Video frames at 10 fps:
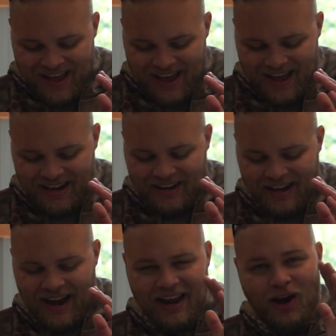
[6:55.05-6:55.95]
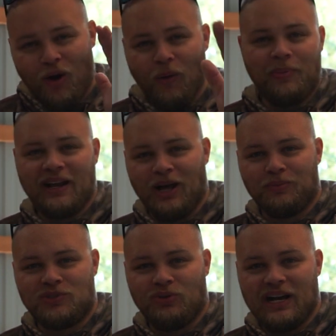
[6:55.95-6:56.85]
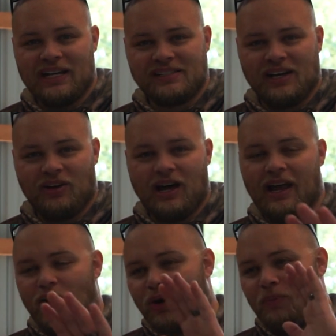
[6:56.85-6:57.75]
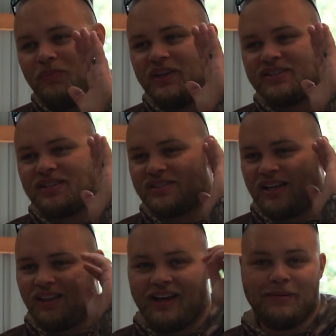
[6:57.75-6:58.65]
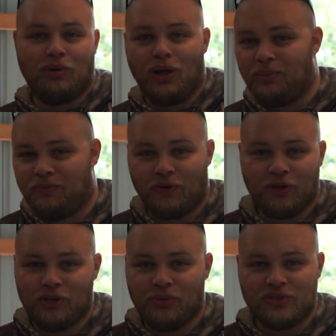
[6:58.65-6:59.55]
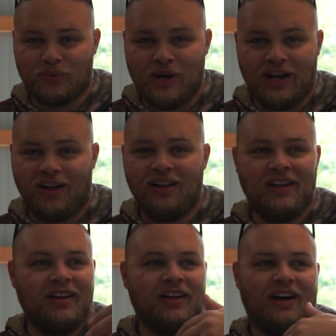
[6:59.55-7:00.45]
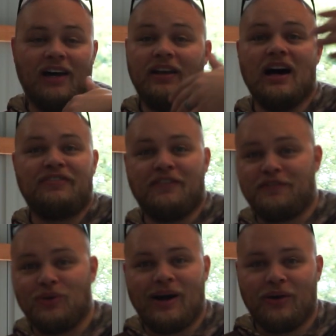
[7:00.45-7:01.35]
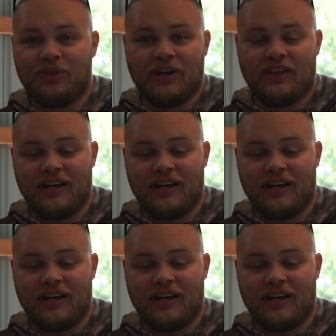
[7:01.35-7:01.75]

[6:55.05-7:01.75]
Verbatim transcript: And I hope it helps you guys out. I hope this is a light bulb for you as well. Enough of you out there